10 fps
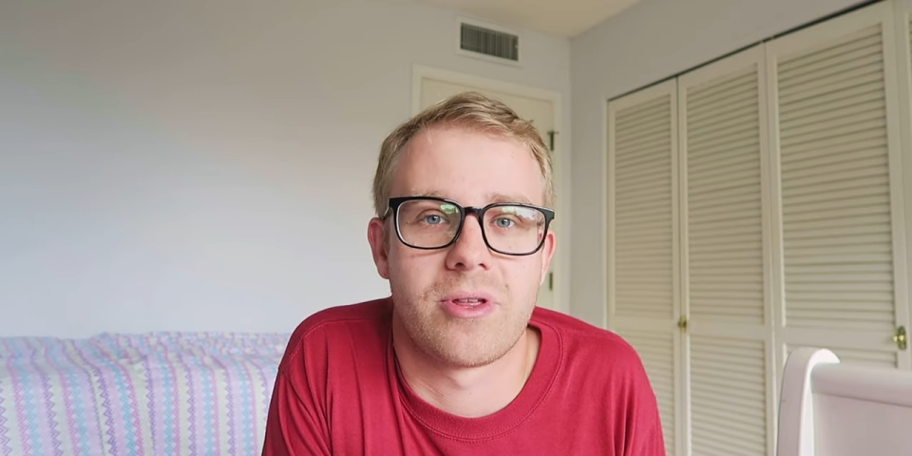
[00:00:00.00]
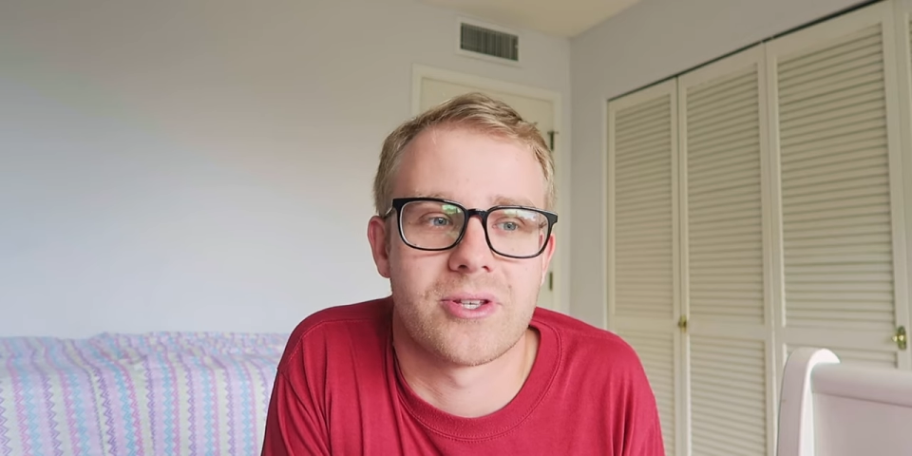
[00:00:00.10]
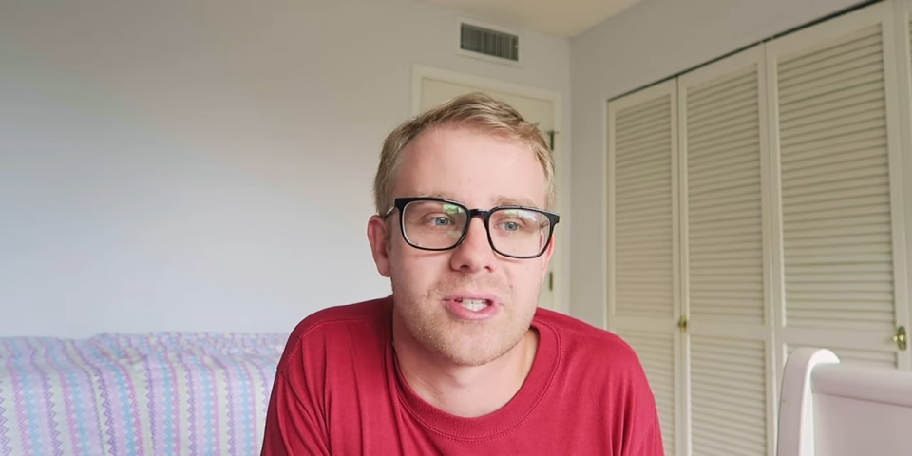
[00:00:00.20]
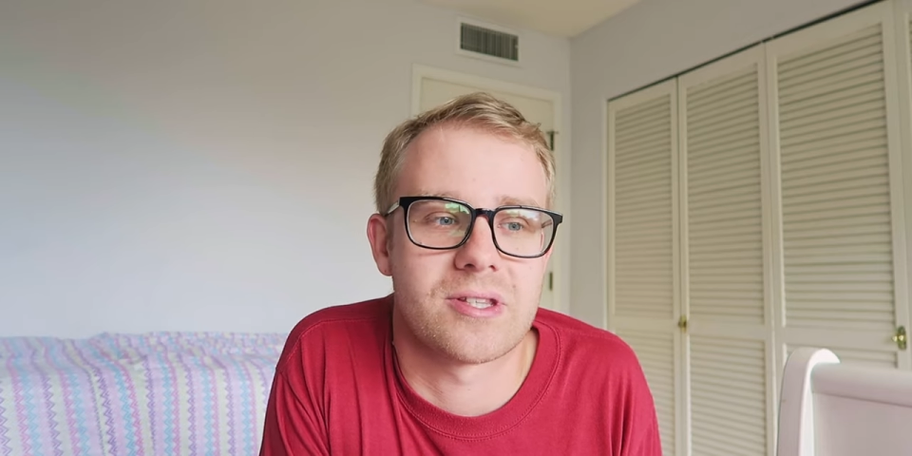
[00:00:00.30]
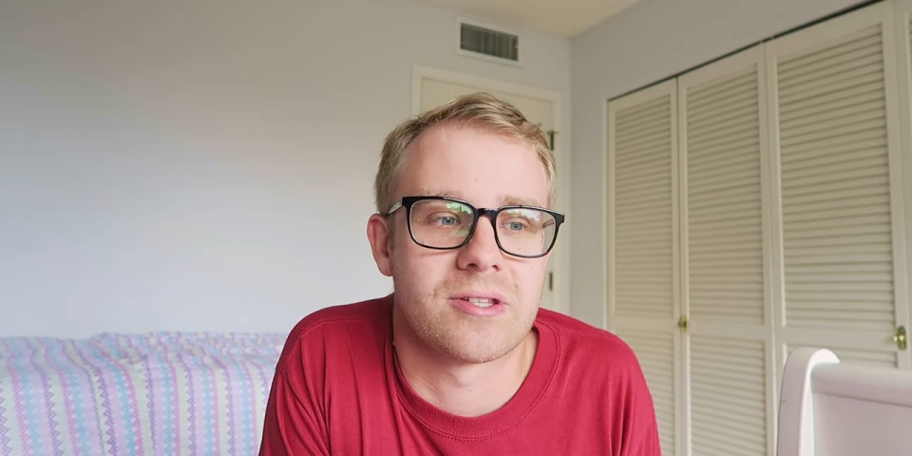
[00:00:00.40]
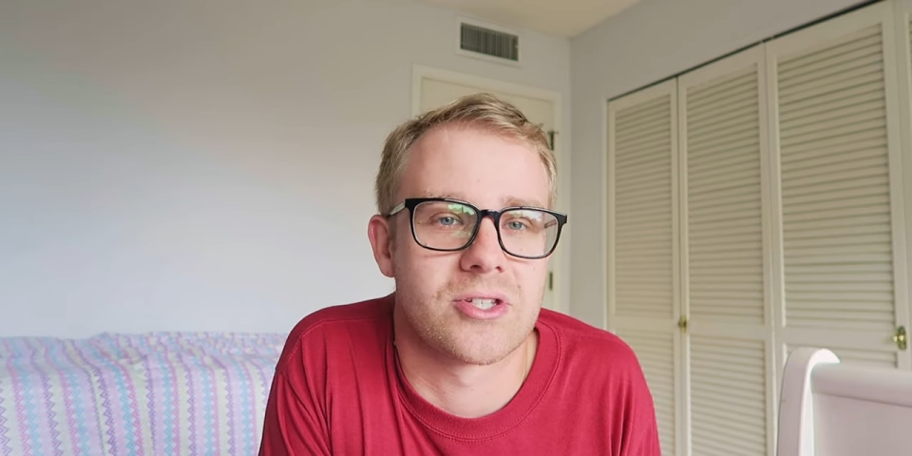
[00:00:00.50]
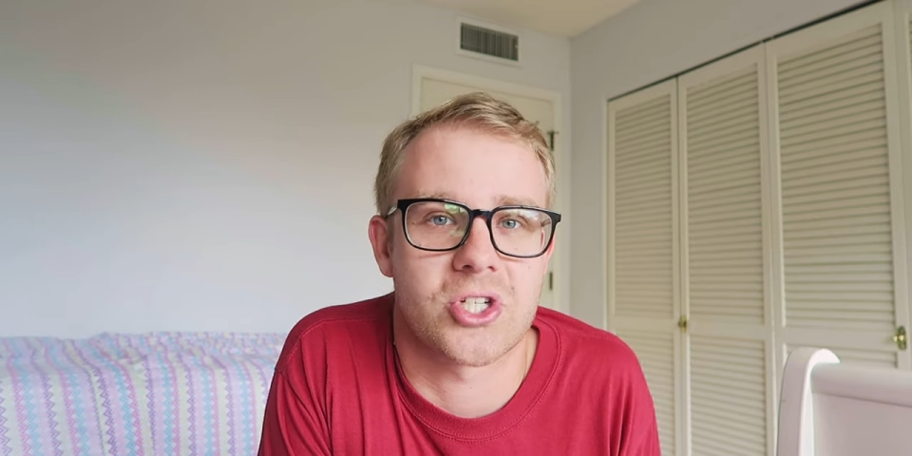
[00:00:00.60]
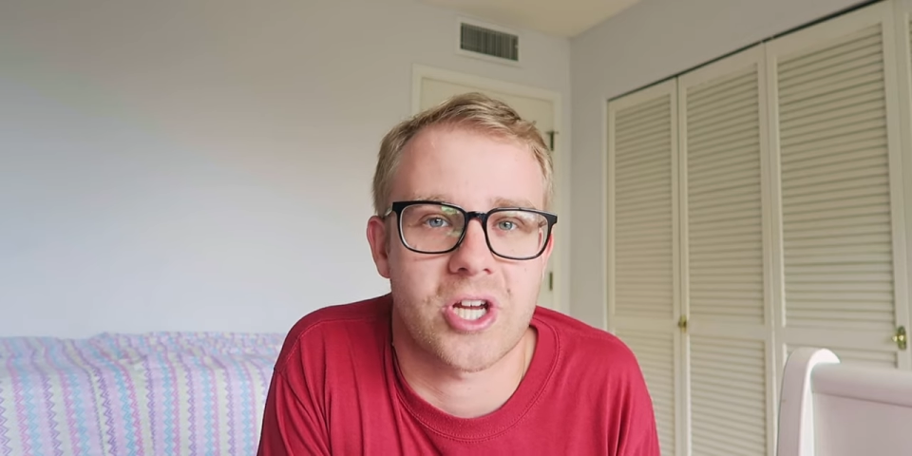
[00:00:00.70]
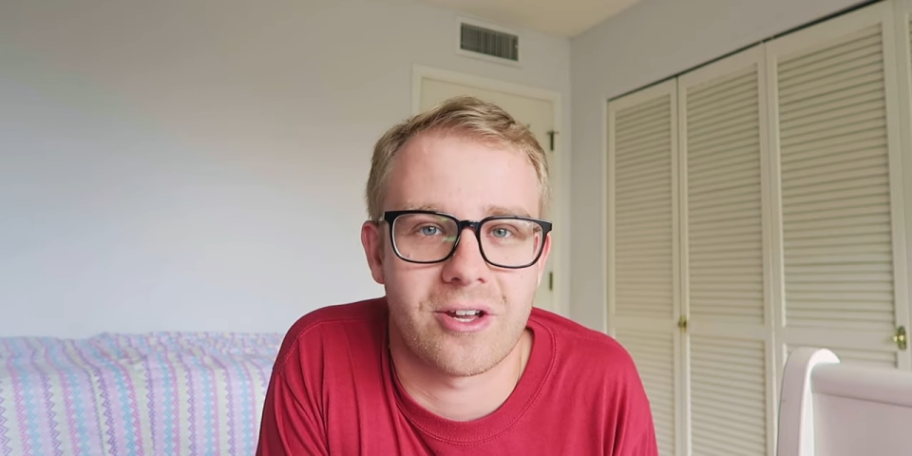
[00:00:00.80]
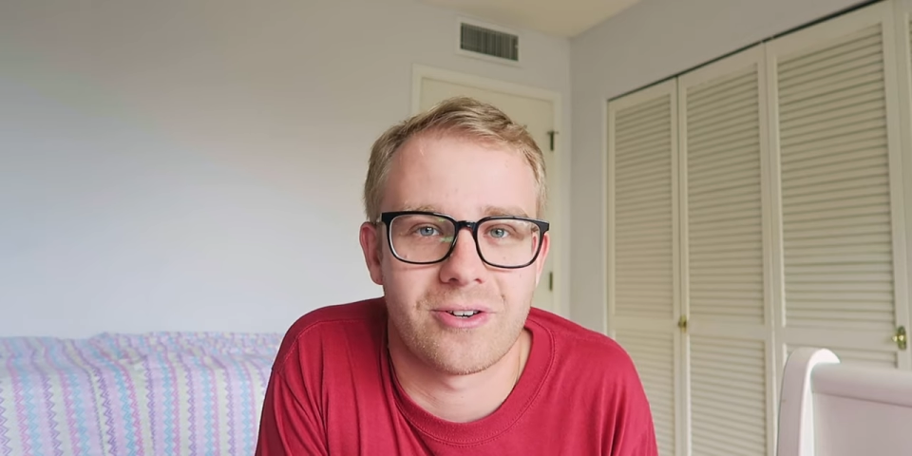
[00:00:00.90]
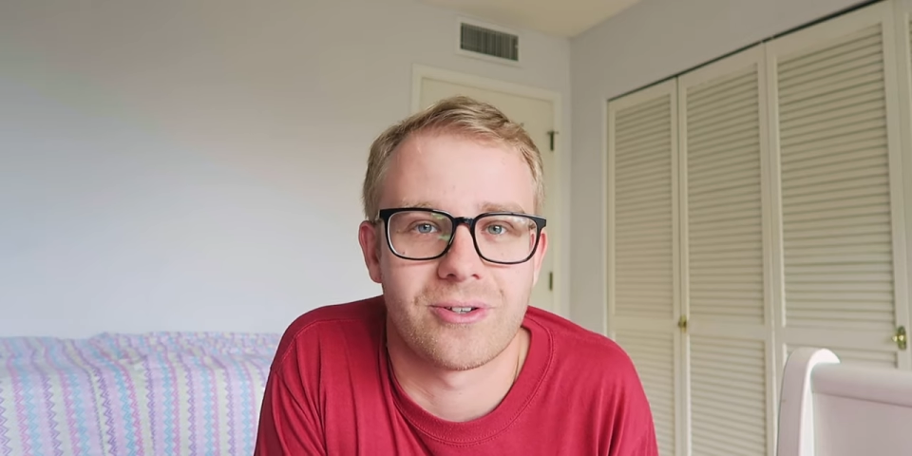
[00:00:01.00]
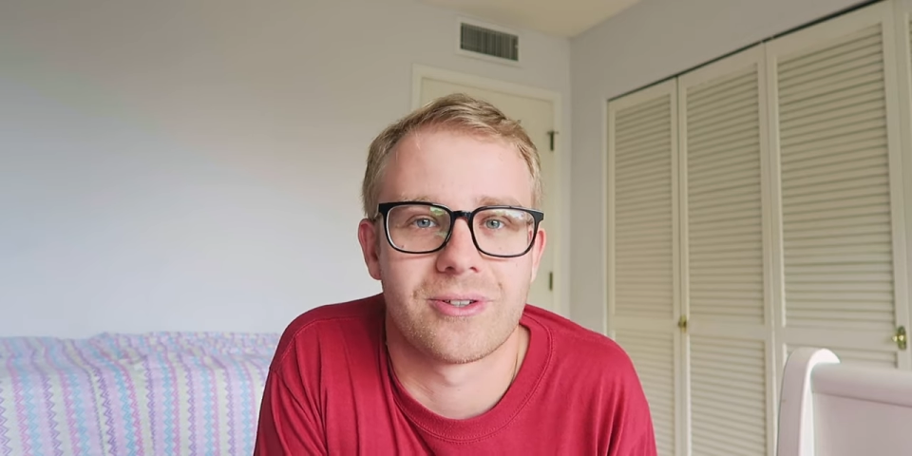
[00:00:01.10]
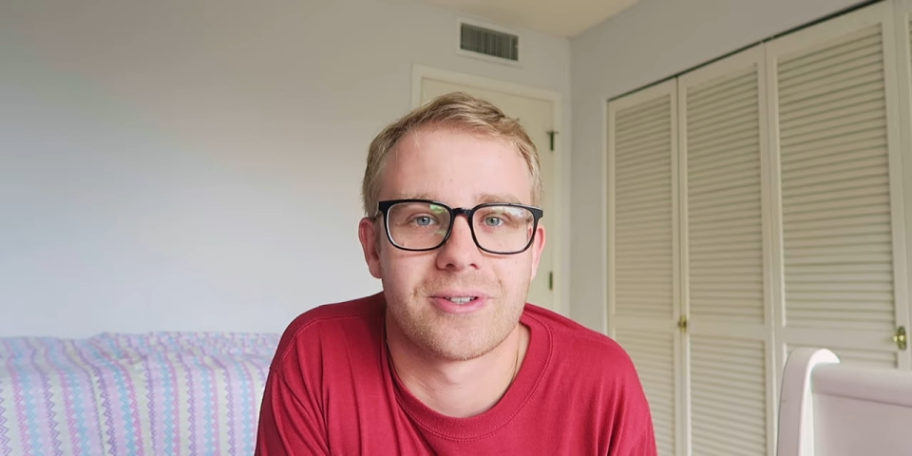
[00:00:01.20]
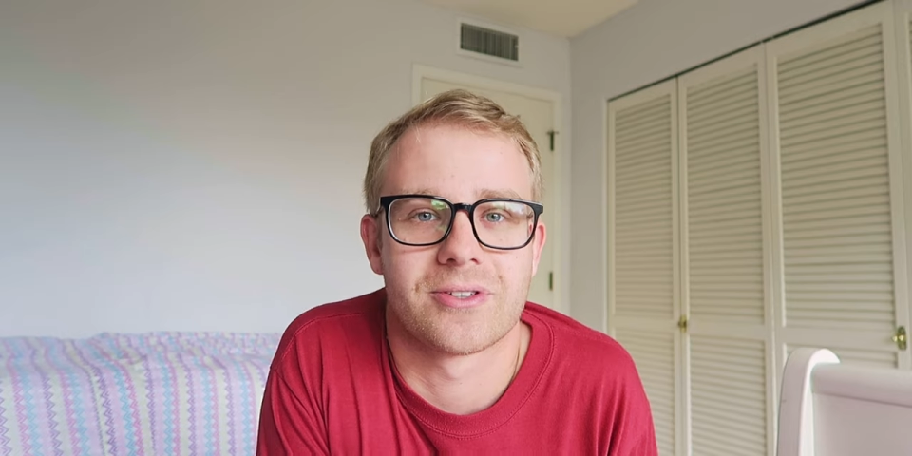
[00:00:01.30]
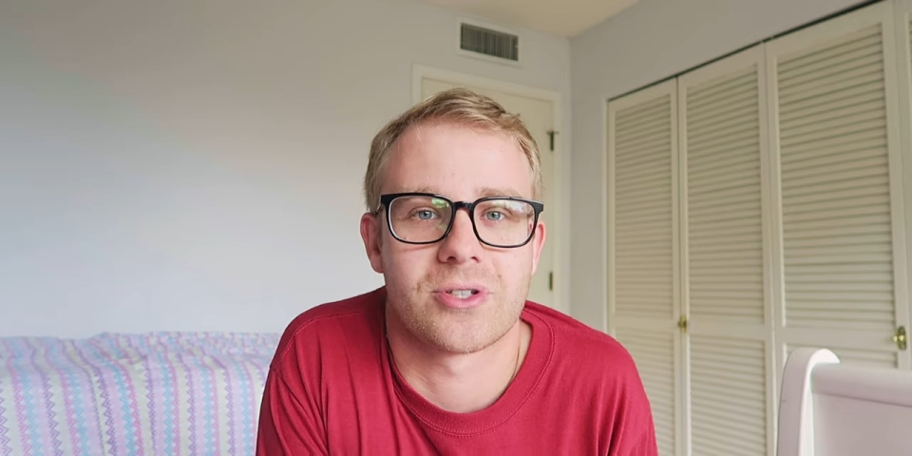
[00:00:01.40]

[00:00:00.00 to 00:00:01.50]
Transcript: this channel,